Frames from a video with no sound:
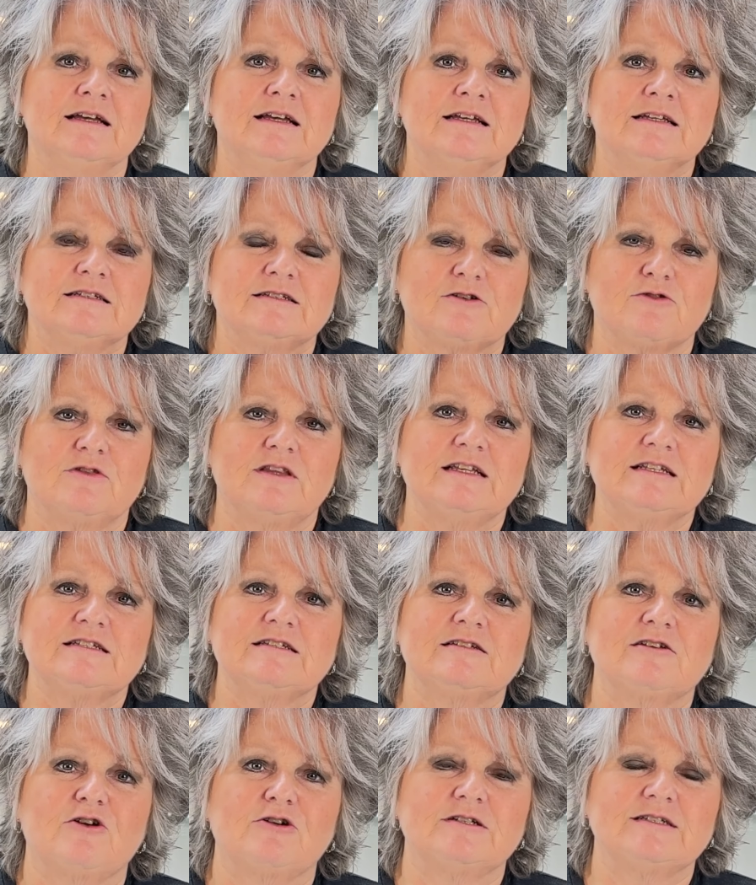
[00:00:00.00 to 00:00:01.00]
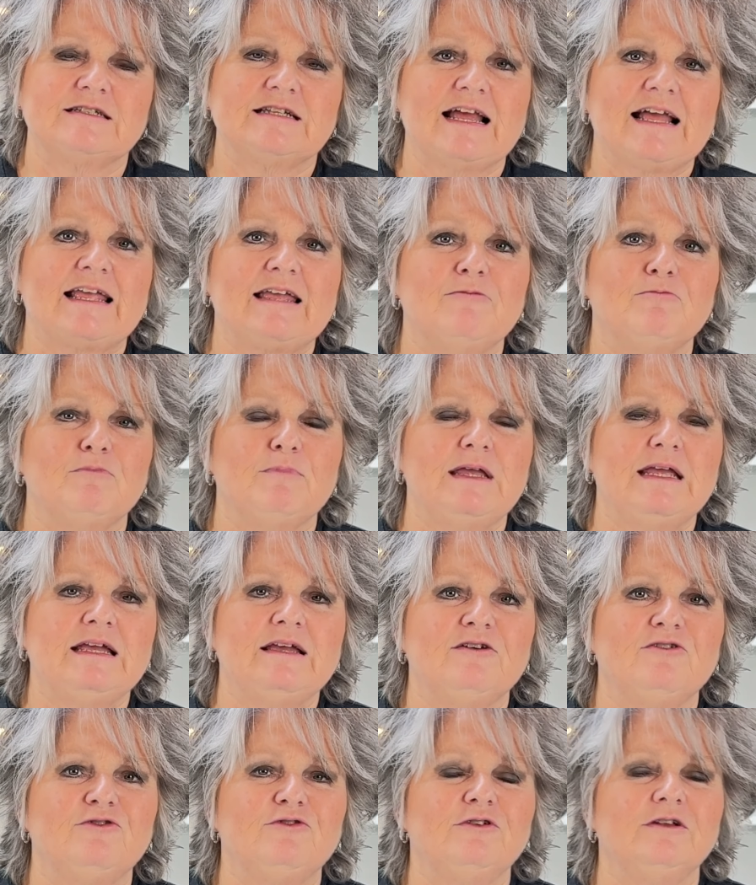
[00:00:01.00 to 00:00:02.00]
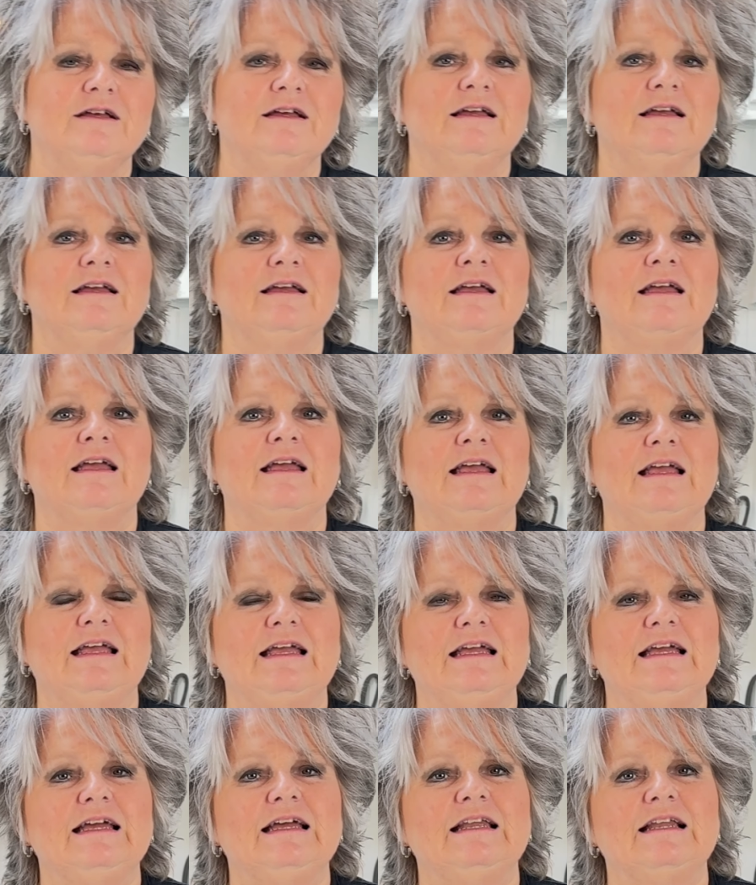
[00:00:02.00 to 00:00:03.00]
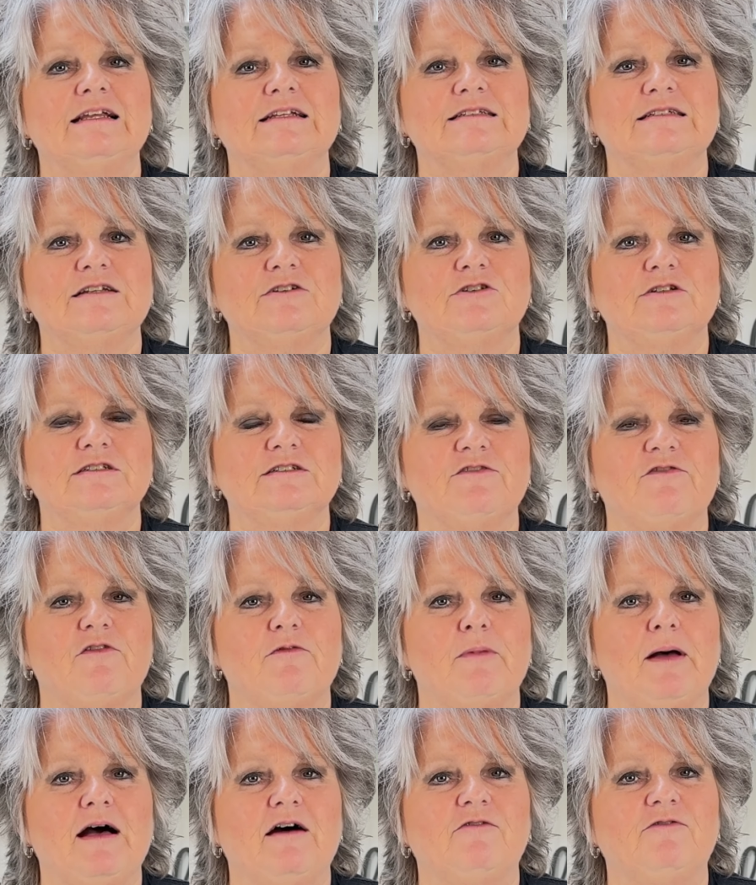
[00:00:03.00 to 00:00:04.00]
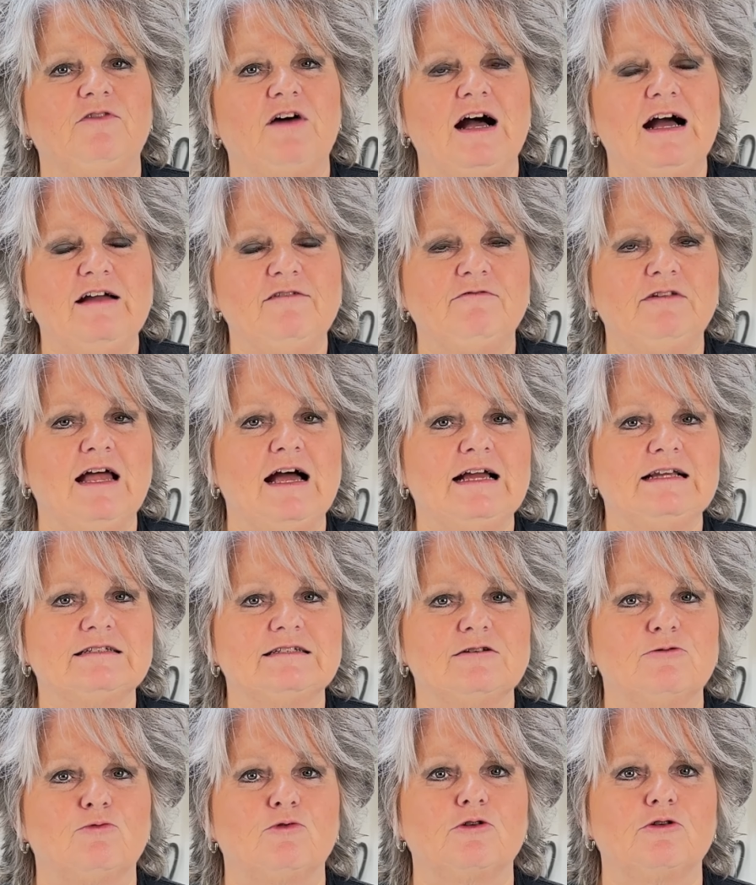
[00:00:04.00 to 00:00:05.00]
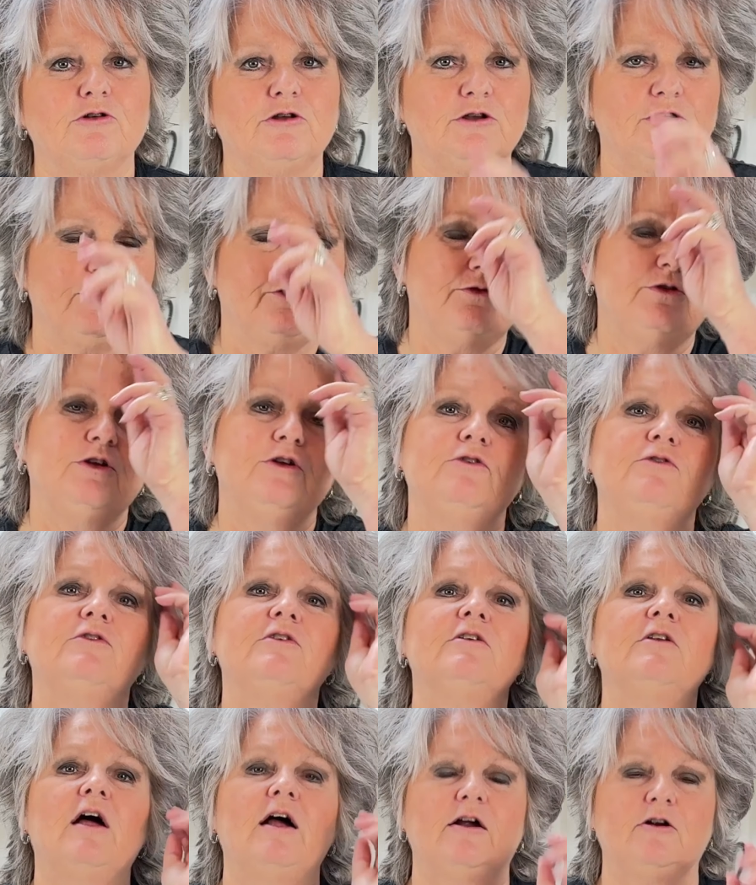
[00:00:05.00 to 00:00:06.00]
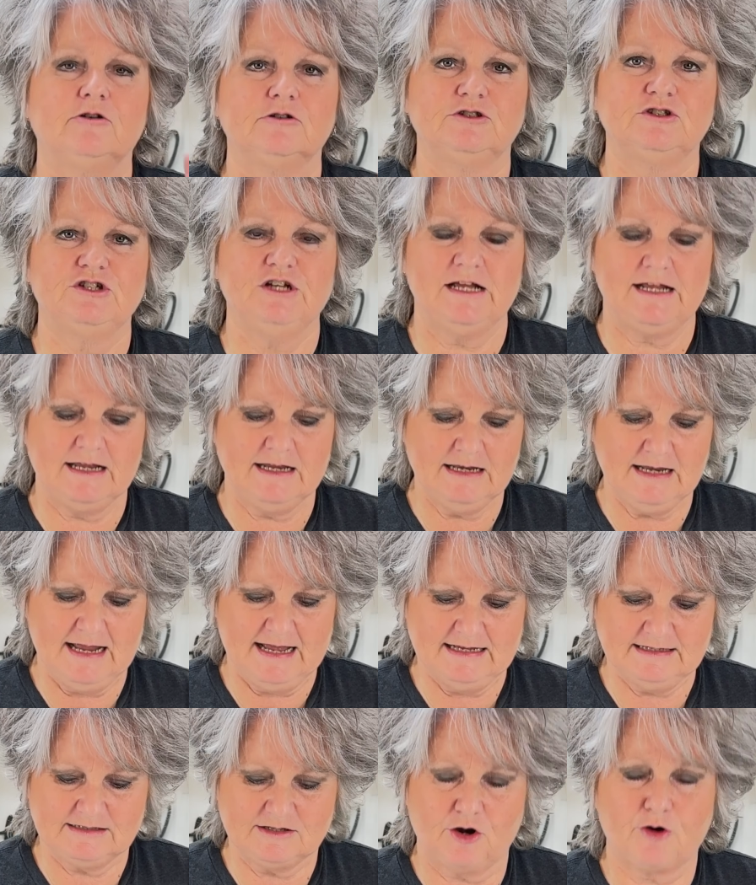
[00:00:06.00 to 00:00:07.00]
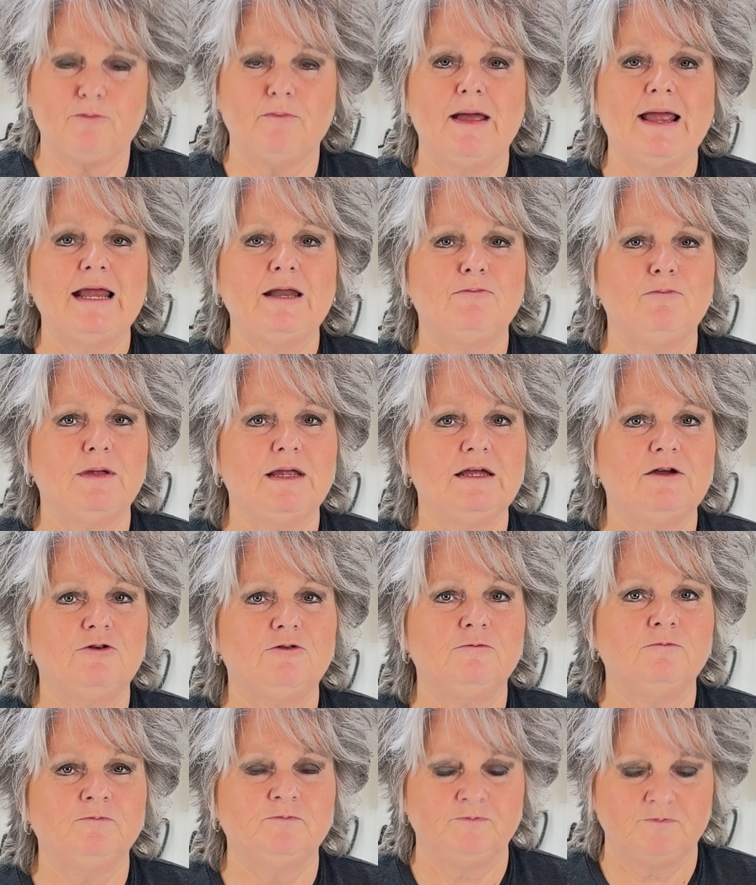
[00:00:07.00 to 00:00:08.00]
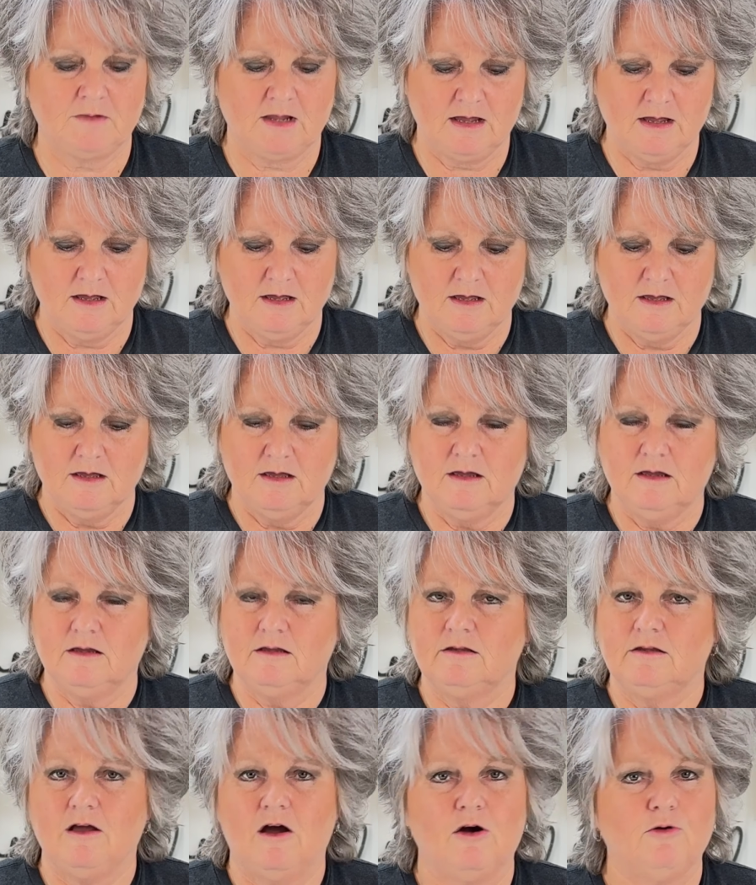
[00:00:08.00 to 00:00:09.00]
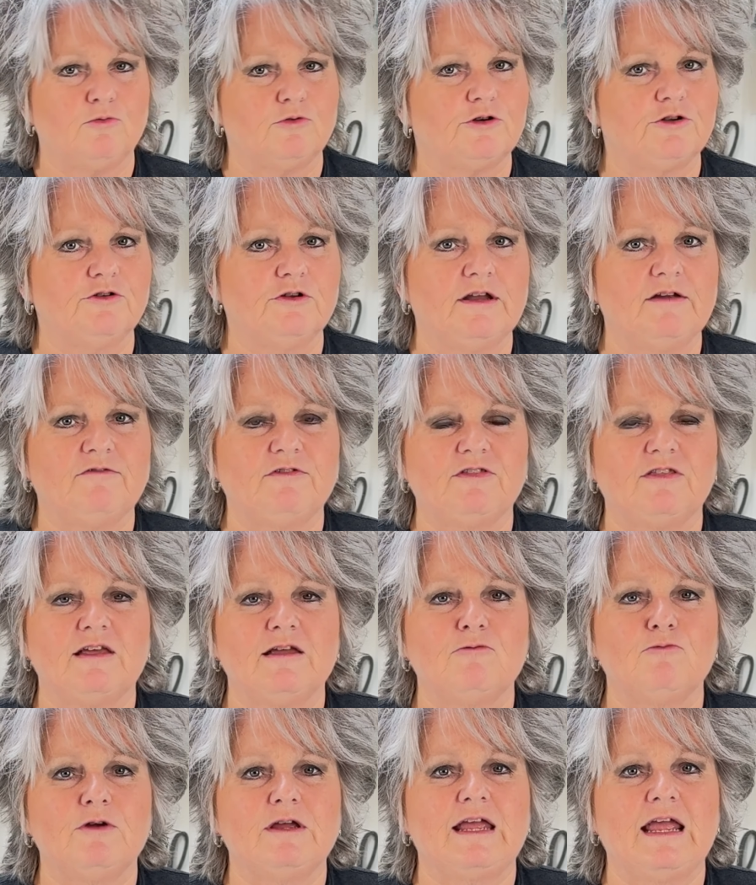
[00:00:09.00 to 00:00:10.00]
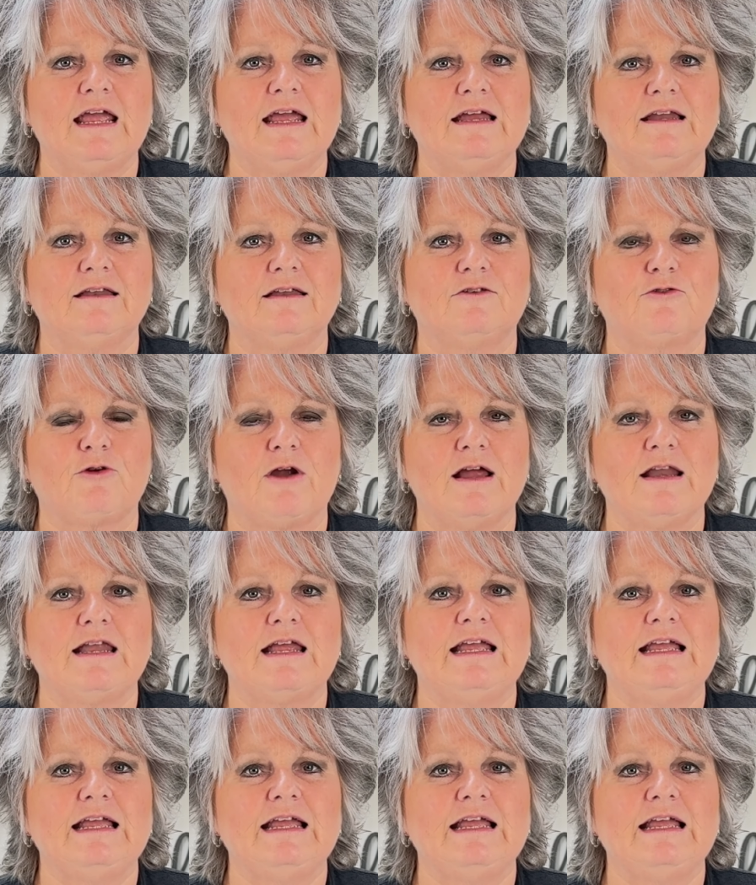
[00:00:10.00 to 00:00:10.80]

So this is our second meal in a series of about 5 nights that we're going to do using our chicken as our main meal. Y'all, we're doing everything we can to try to